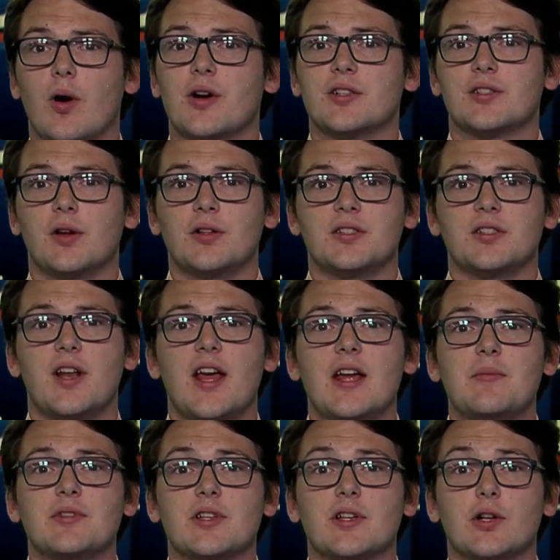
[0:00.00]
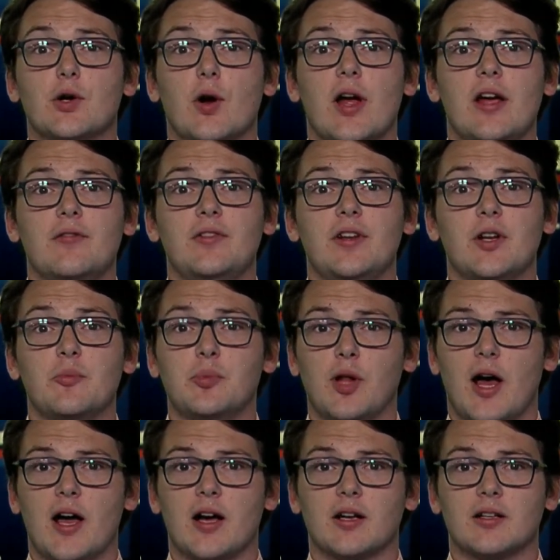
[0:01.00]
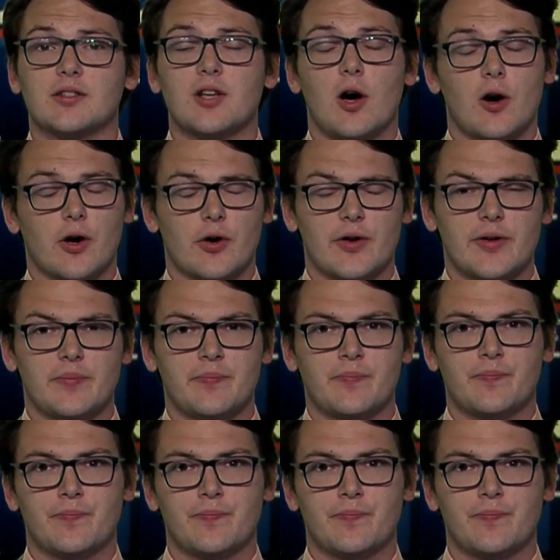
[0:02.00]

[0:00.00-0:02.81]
his son's name is engraved in a plaque to honor him.